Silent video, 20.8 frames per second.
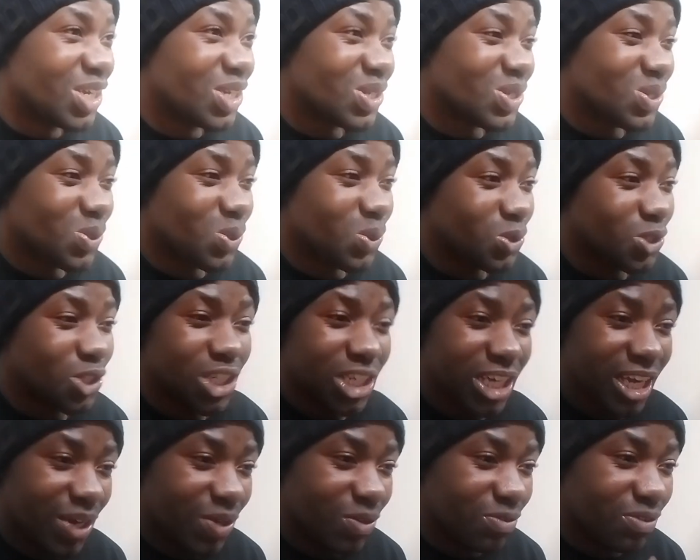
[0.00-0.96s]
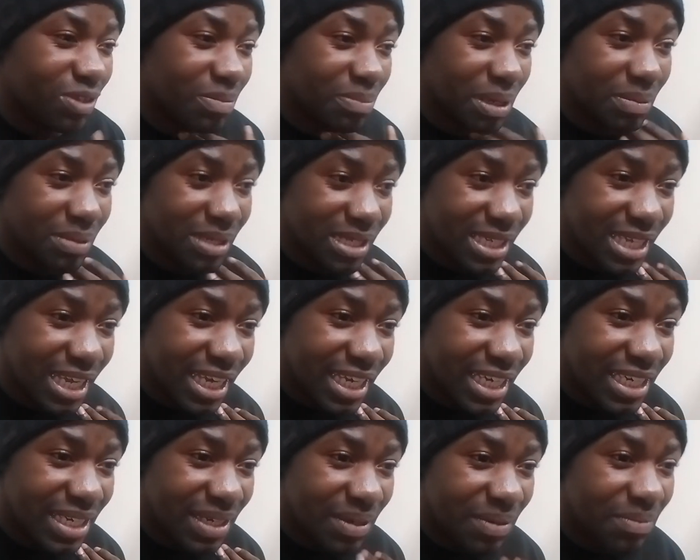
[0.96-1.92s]
So she cut off the baby's
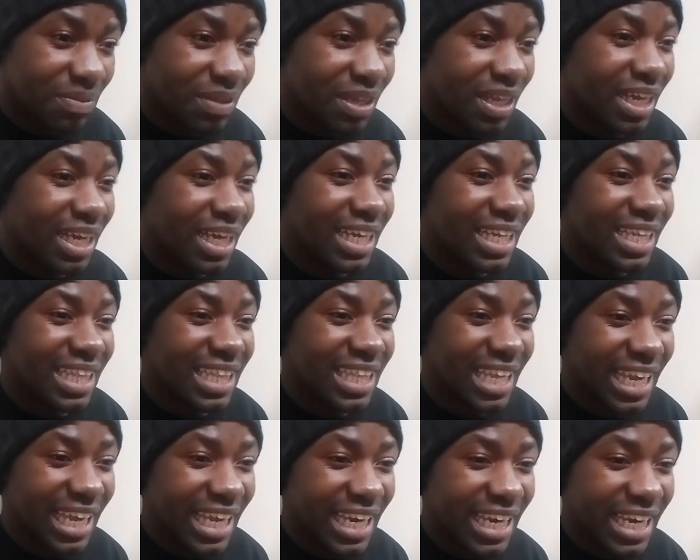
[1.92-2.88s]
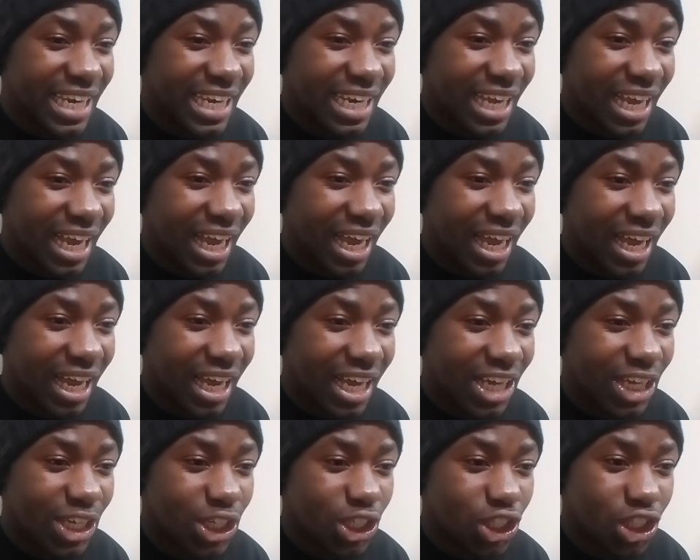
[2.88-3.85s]
head. Then
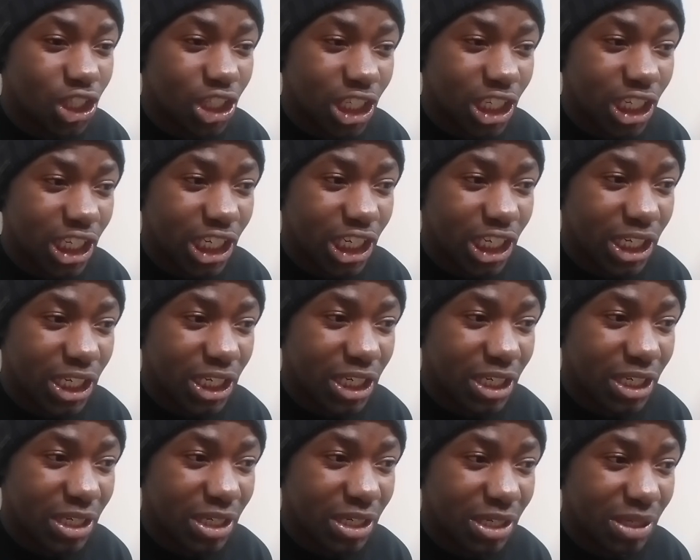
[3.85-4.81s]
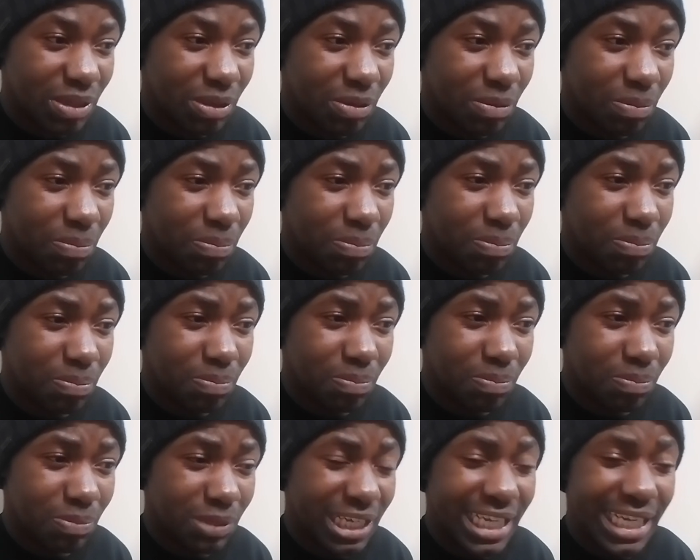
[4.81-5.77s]
she
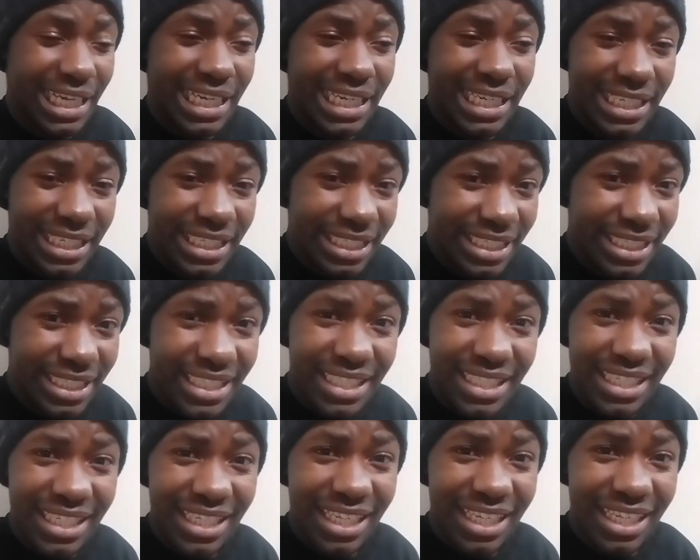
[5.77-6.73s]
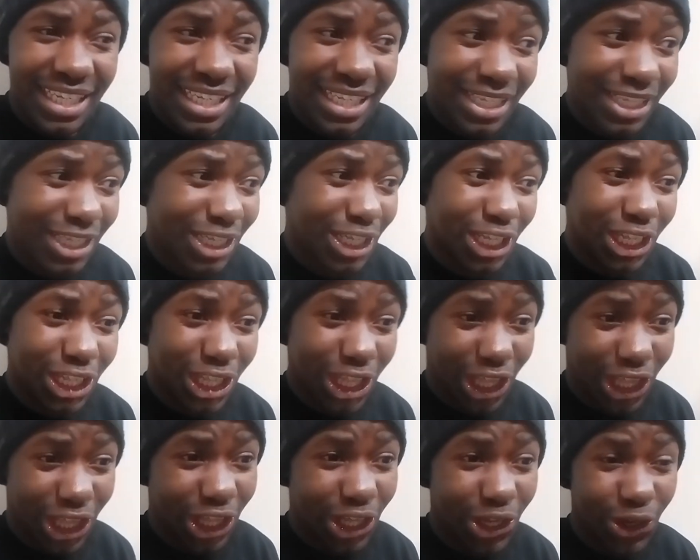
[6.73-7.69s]
cleaned
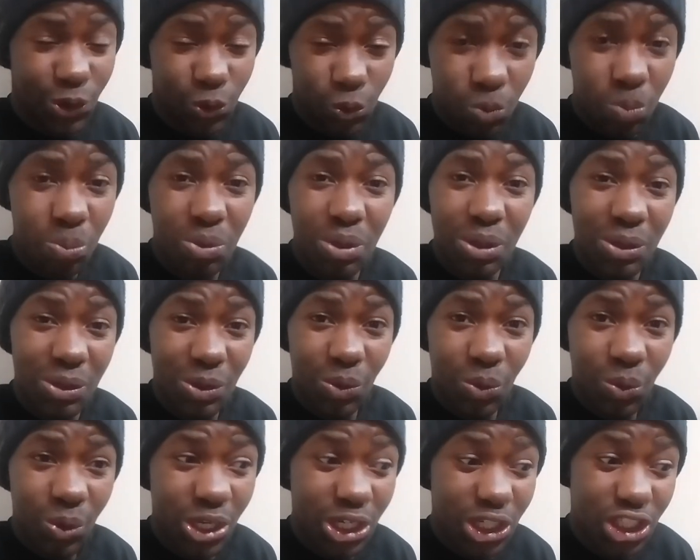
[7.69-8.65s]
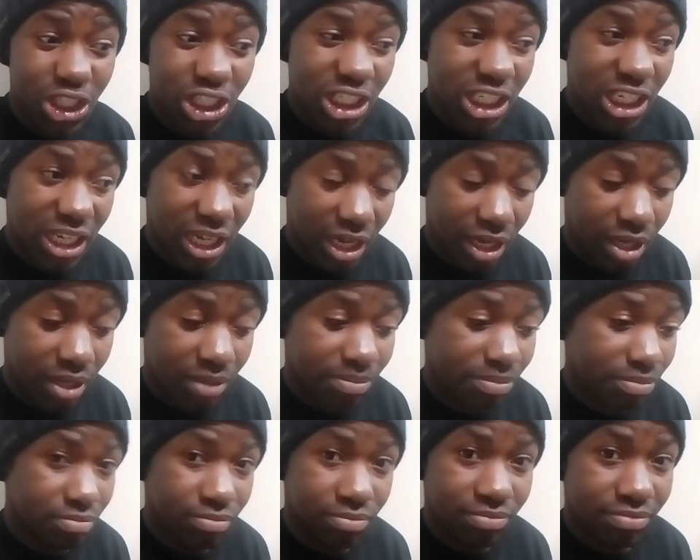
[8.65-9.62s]
the room where she
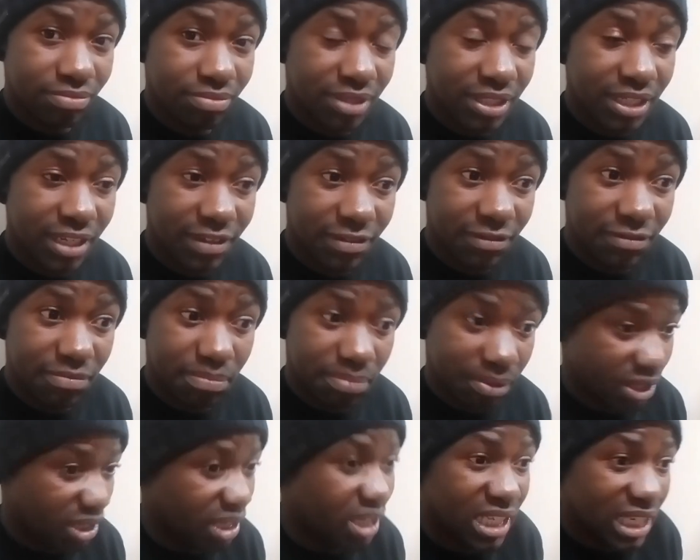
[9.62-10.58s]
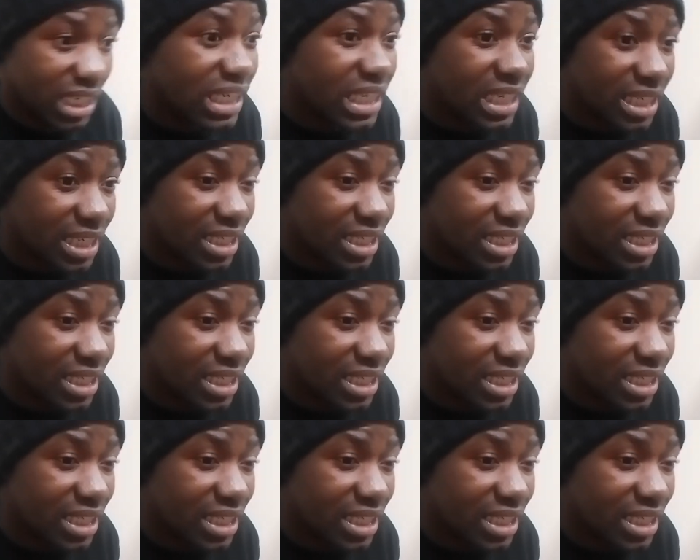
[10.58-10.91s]
gave birth in.